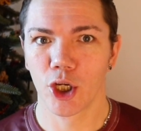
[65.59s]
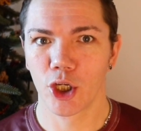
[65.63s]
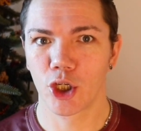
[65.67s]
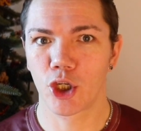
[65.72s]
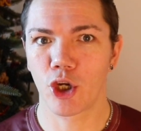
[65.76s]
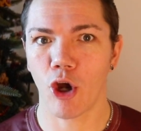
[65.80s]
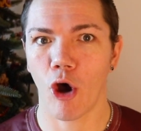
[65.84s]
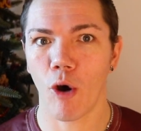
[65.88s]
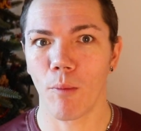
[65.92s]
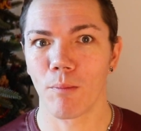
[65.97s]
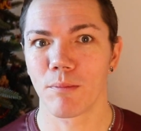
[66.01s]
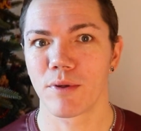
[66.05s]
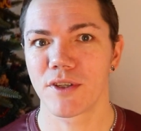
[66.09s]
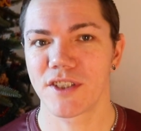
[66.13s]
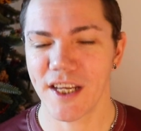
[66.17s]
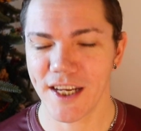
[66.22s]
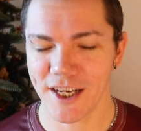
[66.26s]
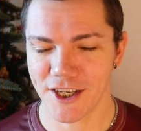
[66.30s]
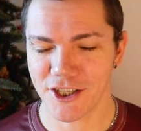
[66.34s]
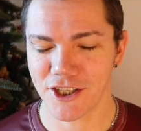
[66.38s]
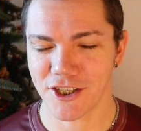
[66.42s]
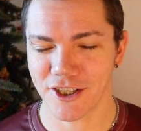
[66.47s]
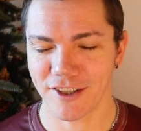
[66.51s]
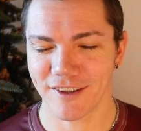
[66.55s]

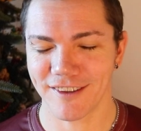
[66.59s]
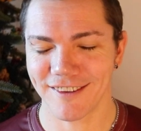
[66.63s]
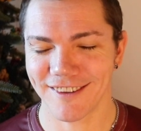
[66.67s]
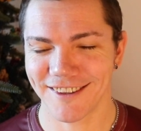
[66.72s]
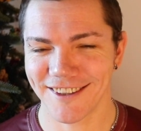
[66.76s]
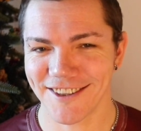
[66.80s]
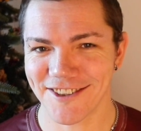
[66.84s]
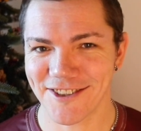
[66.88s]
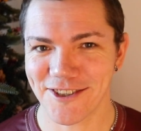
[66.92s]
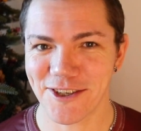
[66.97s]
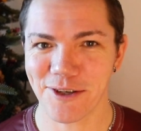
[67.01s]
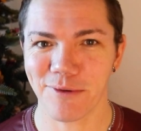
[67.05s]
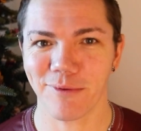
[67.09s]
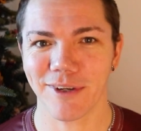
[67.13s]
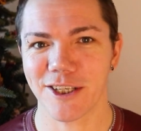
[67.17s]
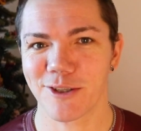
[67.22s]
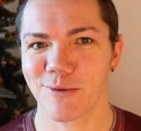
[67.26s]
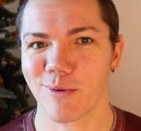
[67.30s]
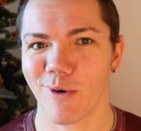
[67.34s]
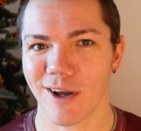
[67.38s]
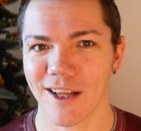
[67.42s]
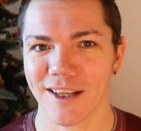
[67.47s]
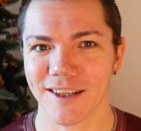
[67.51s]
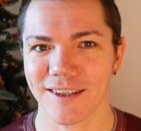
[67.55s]
competition as to
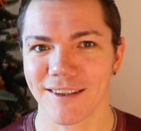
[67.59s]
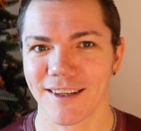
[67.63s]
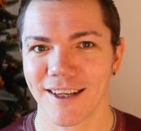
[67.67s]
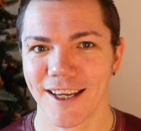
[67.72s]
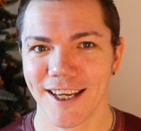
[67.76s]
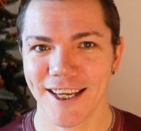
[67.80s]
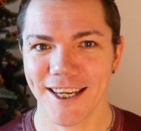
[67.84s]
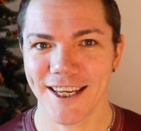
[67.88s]
which one